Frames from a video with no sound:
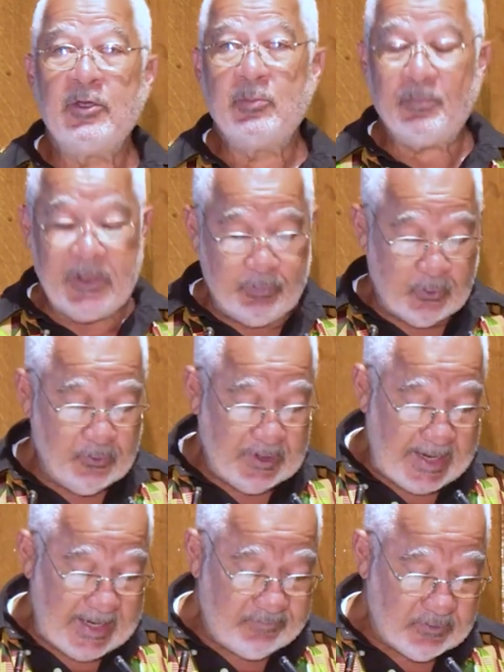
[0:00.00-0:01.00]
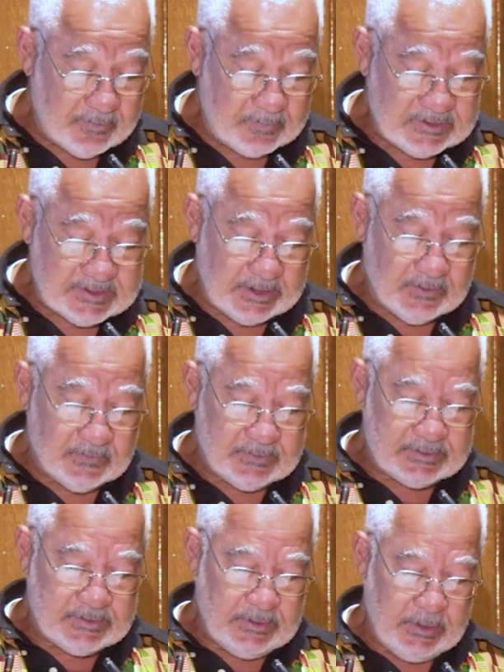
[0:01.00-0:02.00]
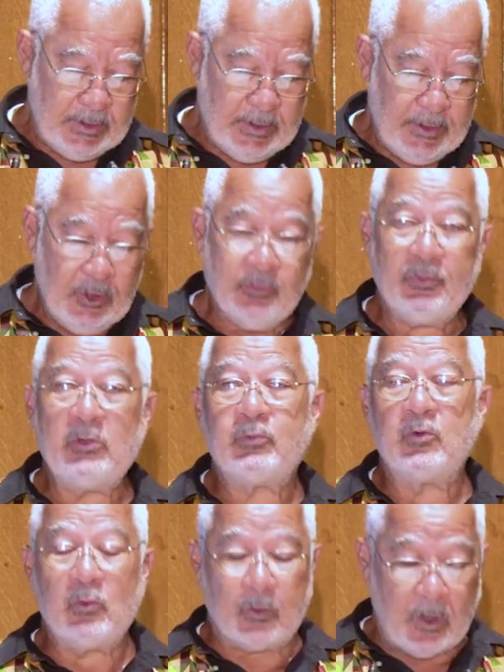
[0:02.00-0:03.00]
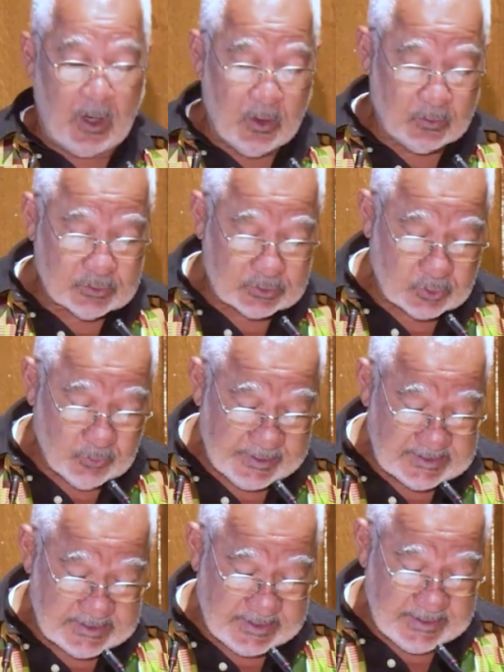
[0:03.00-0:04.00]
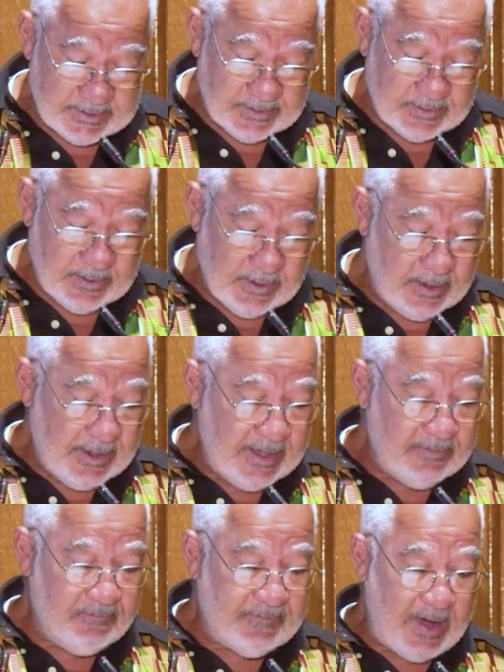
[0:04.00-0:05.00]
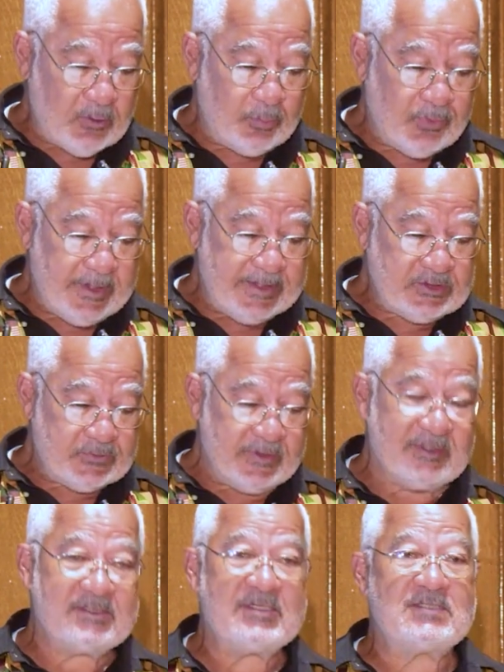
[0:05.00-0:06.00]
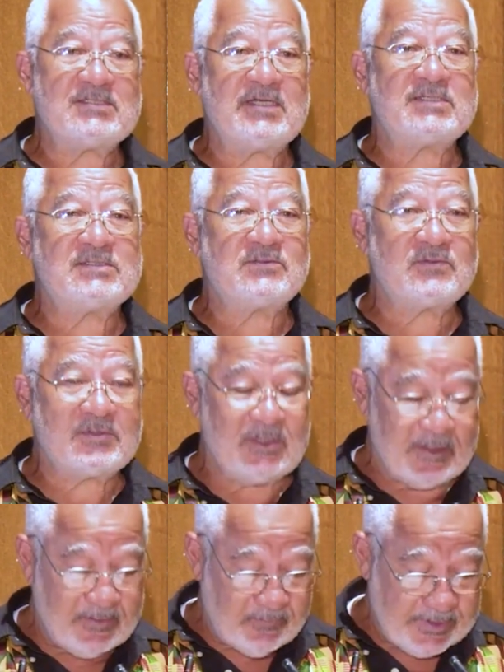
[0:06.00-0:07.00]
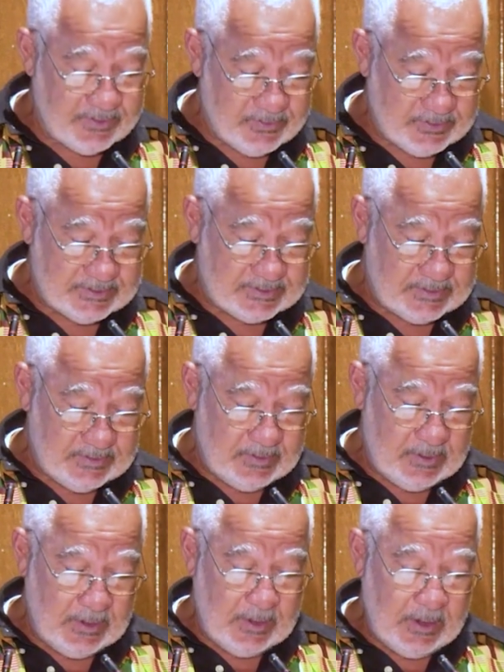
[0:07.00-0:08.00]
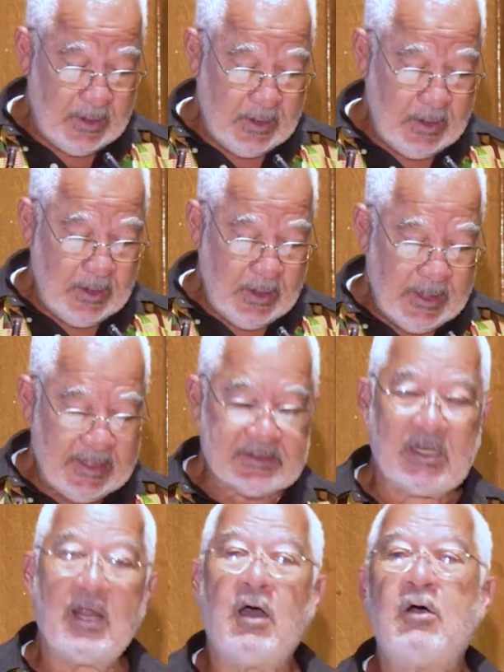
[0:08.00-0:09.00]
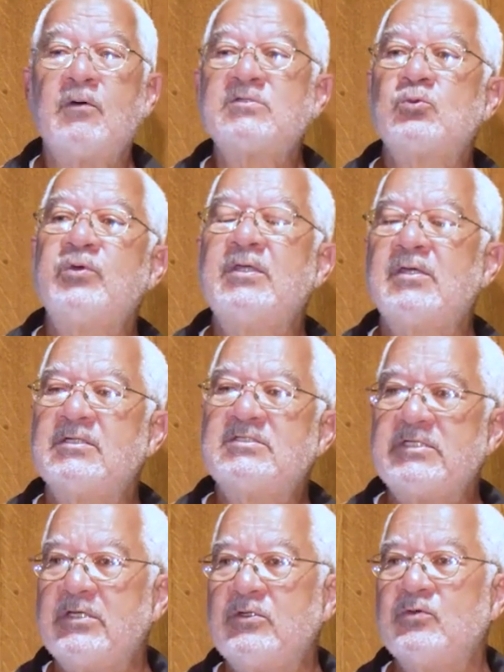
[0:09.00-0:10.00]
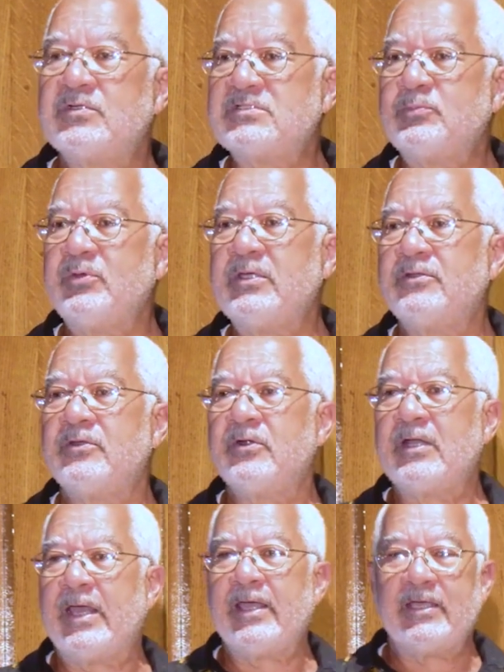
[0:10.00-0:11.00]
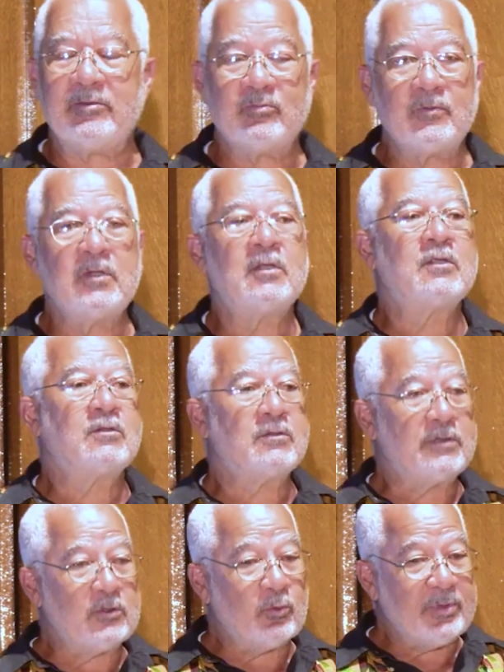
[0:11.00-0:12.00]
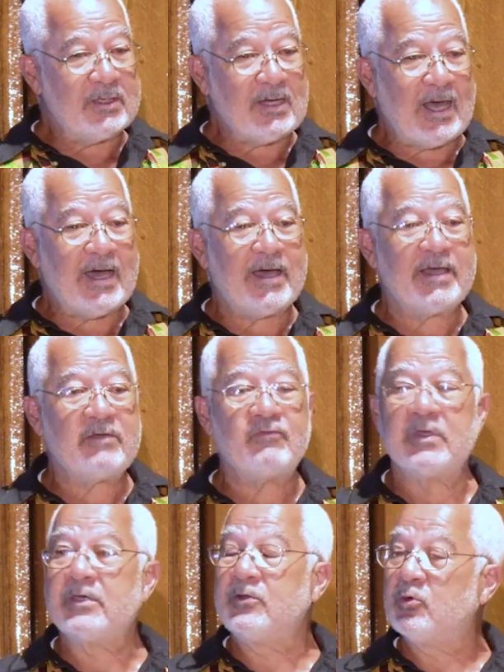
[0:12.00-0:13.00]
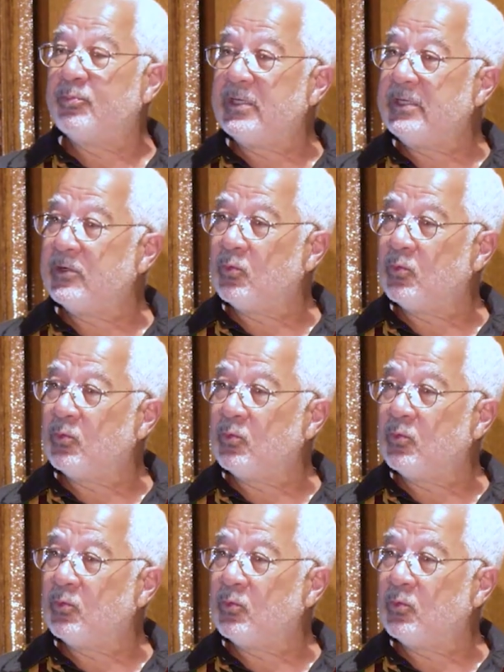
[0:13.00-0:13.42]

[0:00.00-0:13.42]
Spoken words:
people who gave of themselves, people who were altruistic and found pleasure in the successes of others. As long as we continue to speak their name, they'll be alive and they'll be here